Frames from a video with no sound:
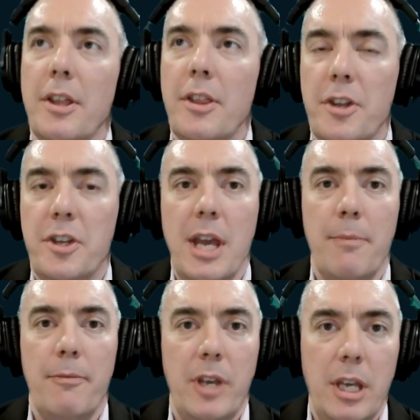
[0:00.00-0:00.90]
the
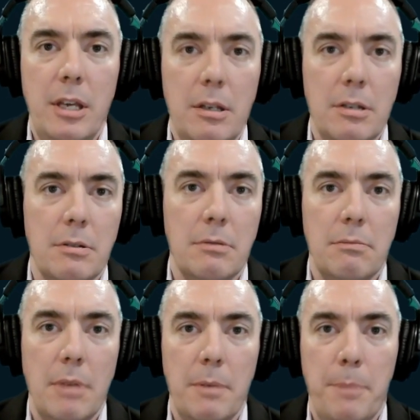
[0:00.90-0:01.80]
DMV
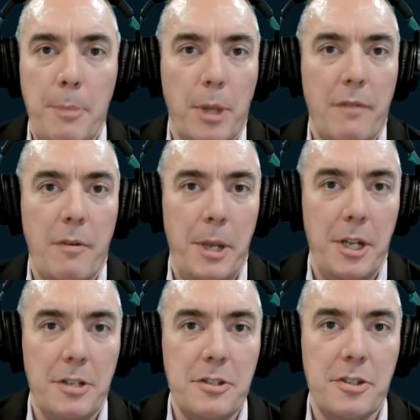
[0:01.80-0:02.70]
people have
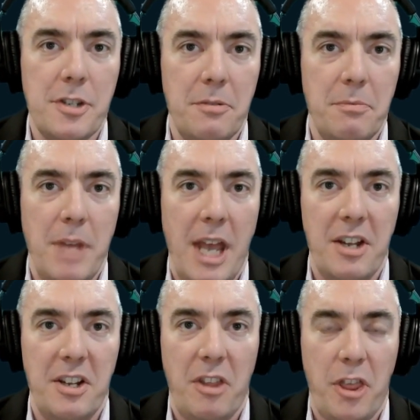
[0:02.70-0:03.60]
opinions and
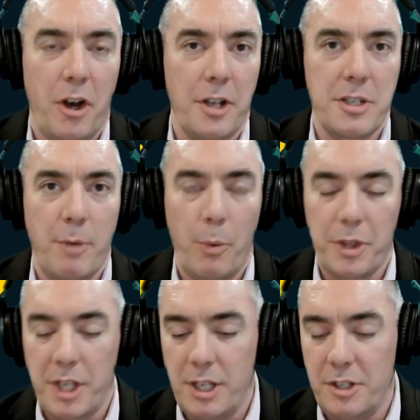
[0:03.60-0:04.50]
and thoughts about what
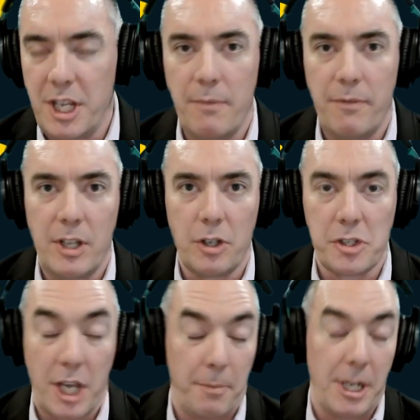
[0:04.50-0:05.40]
the DMV looks
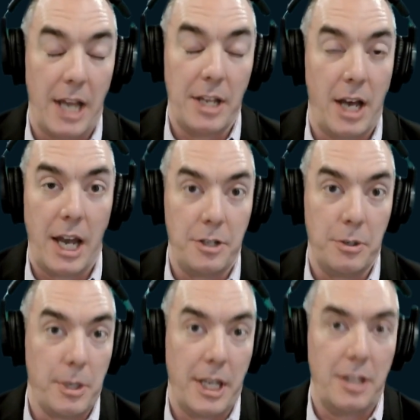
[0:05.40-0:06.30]
like. I mean, I, I do
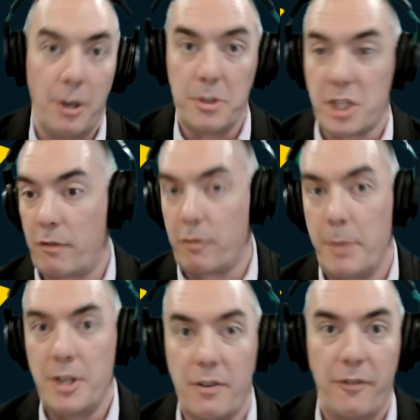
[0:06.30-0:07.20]
like you know it's
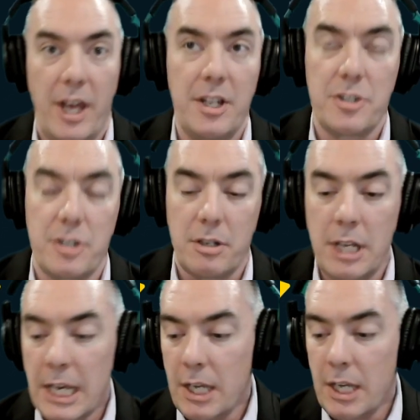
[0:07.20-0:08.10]
government defense, and
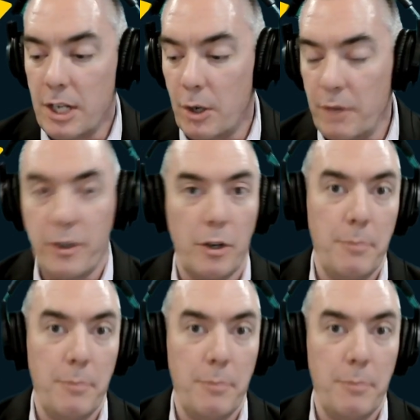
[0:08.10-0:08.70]
you know if you're into